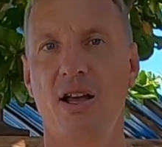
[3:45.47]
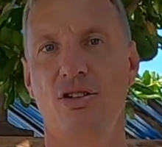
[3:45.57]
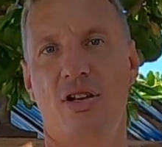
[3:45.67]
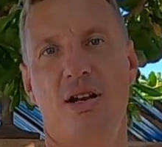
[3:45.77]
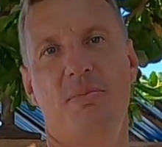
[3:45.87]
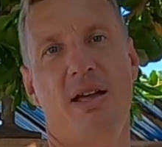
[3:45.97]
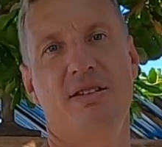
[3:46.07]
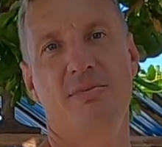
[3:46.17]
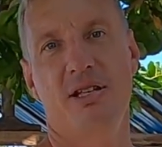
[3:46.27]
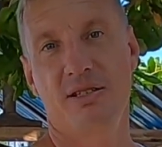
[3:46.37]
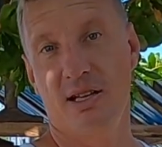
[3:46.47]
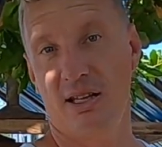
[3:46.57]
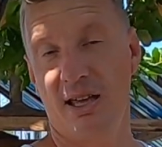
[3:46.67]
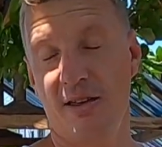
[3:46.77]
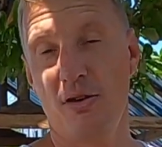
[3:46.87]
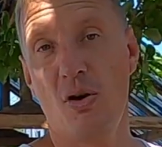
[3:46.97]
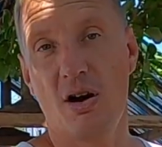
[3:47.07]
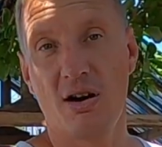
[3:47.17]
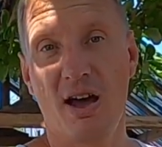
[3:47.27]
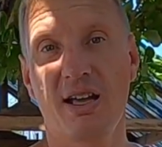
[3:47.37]
So then basically you
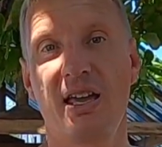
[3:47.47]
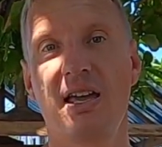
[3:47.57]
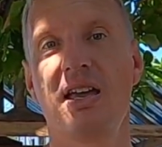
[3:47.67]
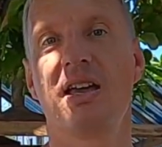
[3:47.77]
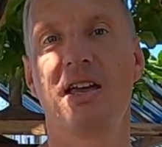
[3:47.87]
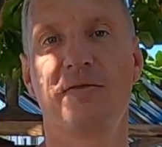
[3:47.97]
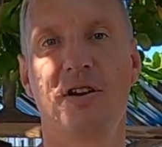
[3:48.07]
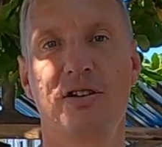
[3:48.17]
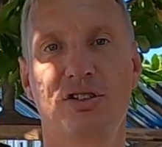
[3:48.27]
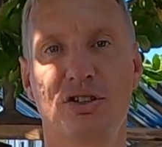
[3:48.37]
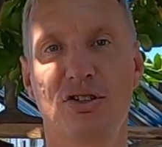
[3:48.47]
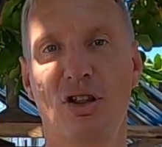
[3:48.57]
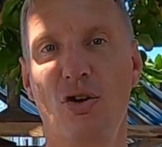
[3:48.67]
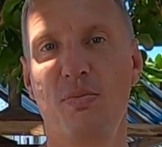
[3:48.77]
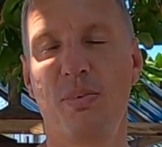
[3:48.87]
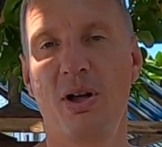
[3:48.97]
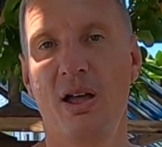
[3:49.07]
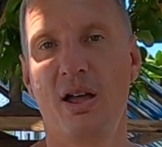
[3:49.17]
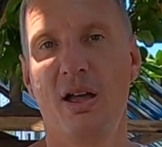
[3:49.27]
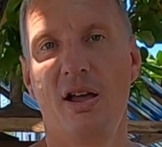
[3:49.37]
are lucky if there is a slope,
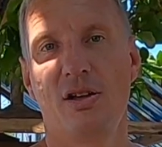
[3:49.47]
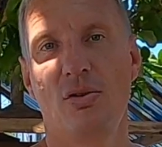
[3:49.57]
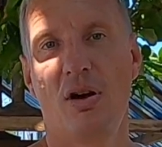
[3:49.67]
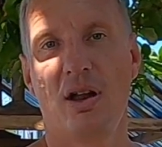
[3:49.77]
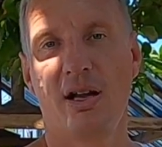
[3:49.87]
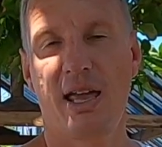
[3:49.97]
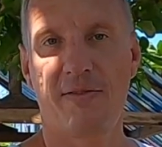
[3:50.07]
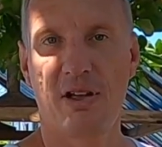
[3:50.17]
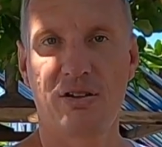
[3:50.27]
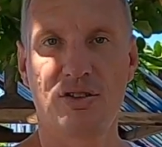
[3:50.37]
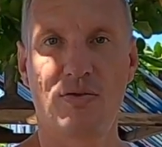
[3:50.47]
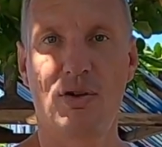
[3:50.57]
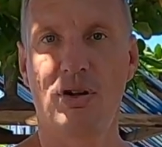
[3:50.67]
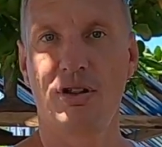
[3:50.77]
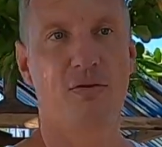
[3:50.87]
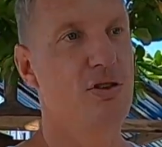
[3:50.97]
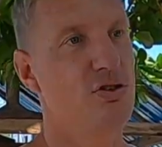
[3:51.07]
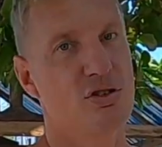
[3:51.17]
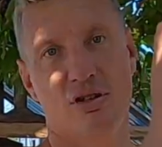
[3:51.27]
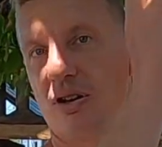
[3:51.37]
you are lucky if there is a wall, you will
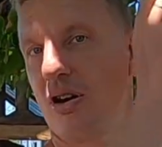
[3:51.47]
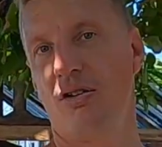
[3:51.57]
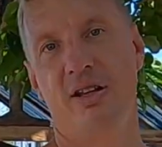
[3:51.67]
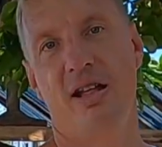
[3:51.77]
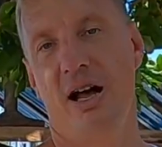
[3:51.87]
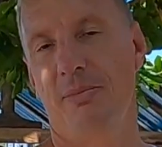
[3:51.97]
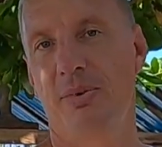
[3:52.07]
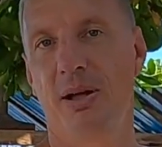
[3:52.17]
just crawl it up.